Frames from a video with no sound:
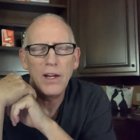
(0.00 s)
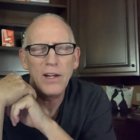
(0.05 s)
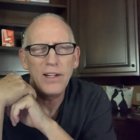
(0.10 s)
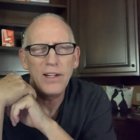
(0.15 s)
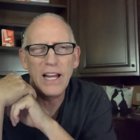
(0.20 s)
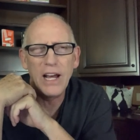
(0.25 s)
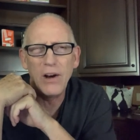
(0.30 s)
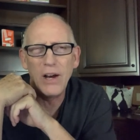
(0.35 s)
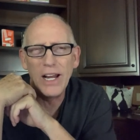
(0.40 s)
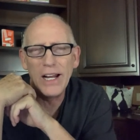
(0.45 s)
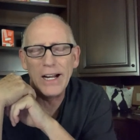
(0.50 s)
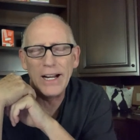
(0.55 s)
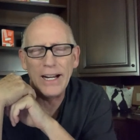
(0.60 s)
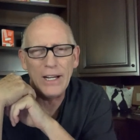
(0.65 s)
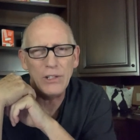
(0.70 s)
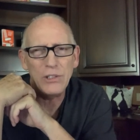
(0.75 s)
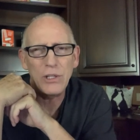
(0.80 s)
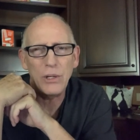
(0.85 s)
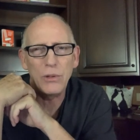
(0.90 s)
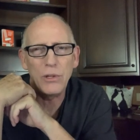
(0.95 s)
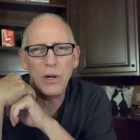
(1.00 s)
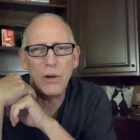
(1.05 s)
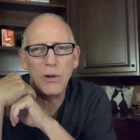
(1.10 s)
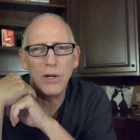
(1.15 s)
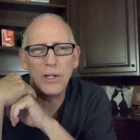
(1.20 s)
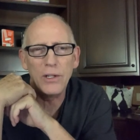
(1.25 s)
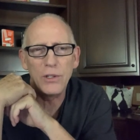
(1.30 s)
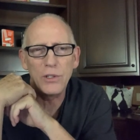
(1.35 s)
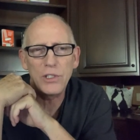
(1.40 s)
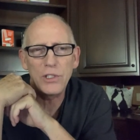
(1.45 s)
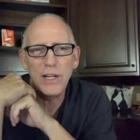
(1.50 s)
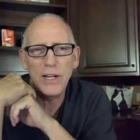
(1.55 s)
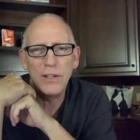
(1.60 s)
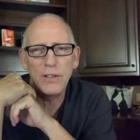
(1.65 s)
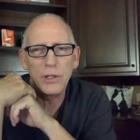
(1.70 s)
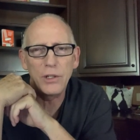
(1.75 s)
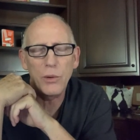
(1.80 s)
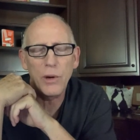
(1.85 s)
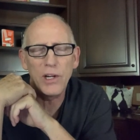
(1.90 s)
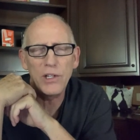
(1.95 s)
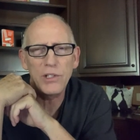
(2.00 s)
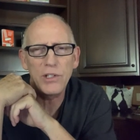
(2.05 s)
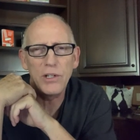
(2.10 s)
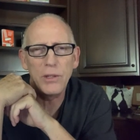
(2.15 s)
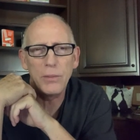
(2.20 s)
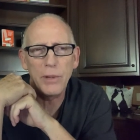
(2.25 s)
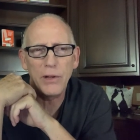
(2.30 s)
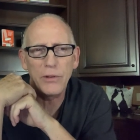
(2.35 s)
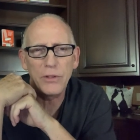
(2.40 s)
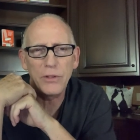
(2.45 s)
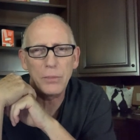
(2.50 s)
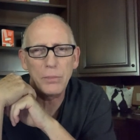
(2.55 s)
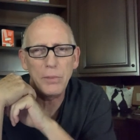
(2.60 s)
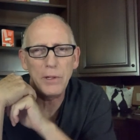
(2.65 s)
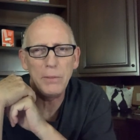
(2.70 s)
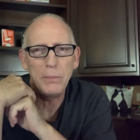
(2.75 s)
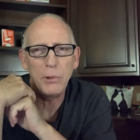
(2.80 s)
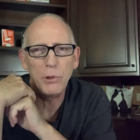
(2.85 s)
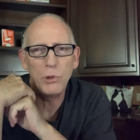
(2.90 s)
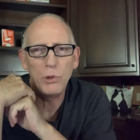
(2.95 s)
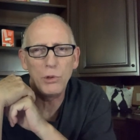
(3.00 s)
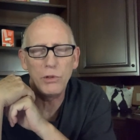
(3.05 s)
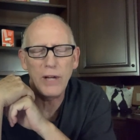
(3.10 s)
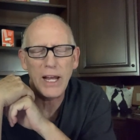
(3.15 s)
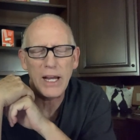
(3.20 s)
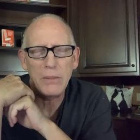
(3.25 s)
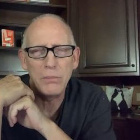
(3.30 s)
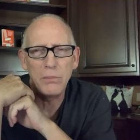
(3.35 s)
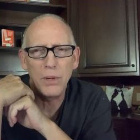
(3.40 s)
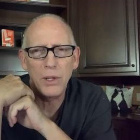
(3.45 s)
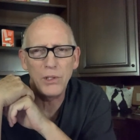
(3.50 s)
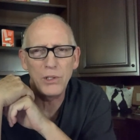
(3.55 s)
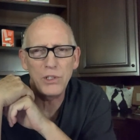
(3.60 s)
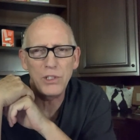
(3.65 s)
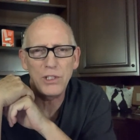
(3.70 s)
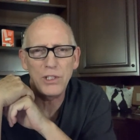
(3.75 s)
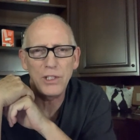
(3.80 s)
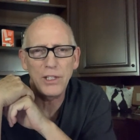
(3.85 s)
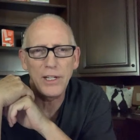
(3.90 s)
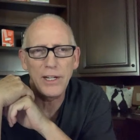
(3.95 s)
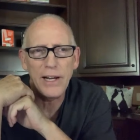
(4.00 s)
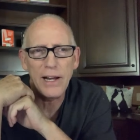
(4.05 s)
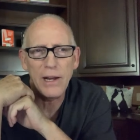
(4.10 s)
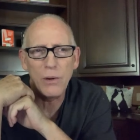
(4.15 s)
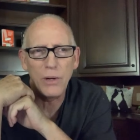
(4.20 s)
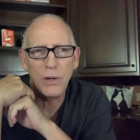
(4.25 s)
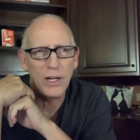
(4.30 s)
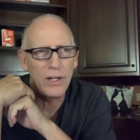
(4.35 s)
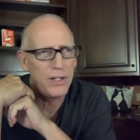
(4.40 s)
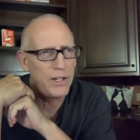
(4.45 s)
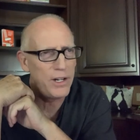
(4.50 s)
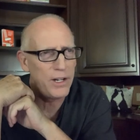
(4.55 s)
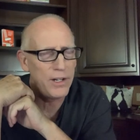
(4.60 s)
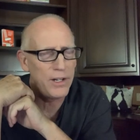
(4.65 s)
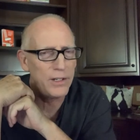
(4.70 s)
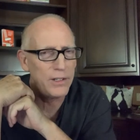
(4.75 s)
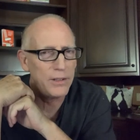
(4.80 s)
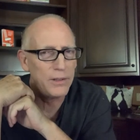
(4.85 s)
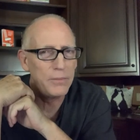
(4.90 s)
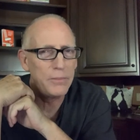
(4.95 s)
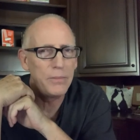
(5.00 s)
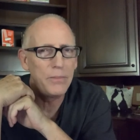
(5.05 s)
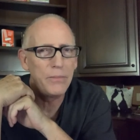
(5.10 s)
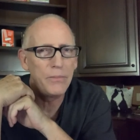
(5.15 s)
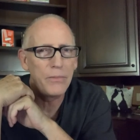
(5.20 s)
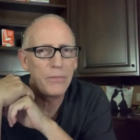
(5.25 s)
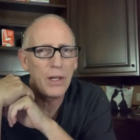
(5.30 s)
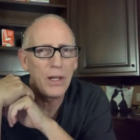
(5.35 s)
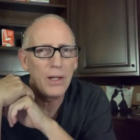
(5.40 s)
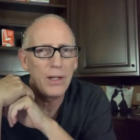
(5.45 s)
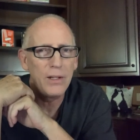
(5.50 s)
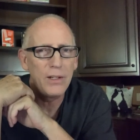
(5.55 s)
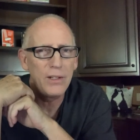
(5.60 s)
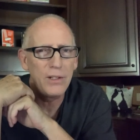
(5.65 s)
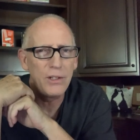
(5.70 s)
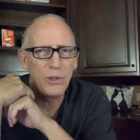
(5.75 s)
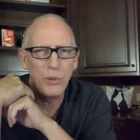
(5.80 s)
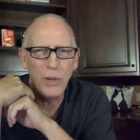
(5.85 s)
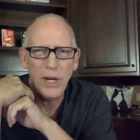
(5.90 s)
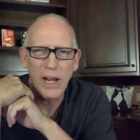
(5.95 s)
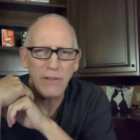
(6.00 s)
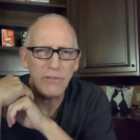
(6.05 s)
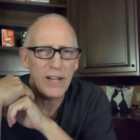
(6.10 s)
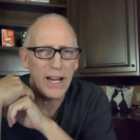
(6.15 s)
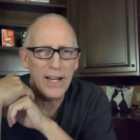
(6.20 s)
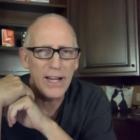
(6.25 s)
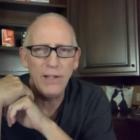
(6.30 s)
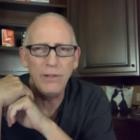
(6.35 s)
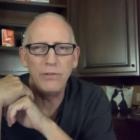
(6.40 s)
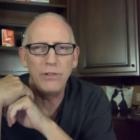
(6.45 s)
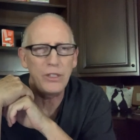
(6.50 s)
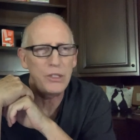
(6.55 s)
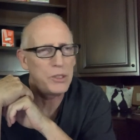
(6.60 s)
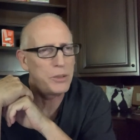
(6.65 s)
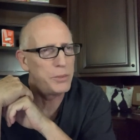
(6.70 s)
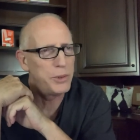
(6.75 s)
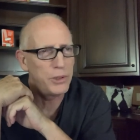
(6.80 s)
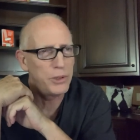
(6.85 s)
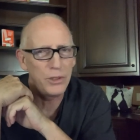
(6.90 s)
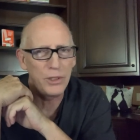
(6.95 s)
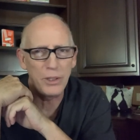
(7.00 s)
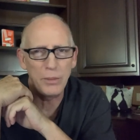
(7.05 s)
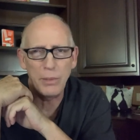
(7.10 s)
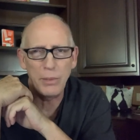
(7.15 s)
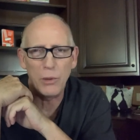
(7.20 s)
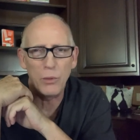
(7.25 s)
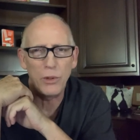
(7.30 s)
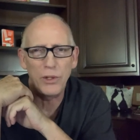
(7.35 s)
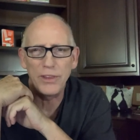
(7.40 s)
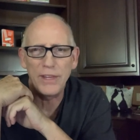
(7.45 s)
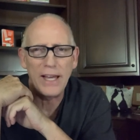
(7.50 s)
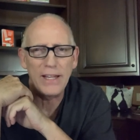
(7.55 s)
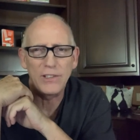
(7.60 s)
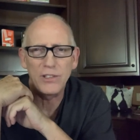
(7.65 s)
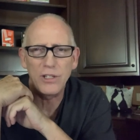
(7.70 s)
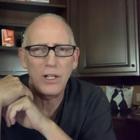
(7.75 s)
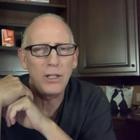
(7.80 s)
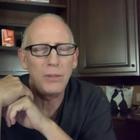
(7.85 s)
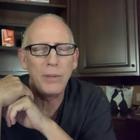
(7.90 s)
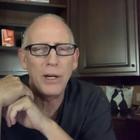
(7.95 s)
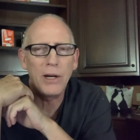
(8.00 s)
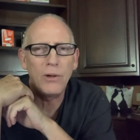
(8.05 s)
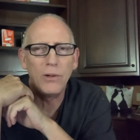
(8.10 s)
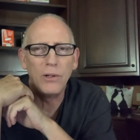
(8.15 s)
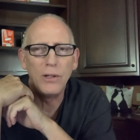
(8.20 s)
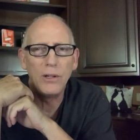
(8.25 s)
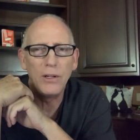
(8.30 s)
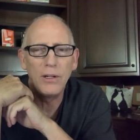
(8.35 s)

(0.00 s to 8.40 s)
Now, and I also don't understand the question about the people who had months to get out and didn't. Do we have any visibility about what that's all about?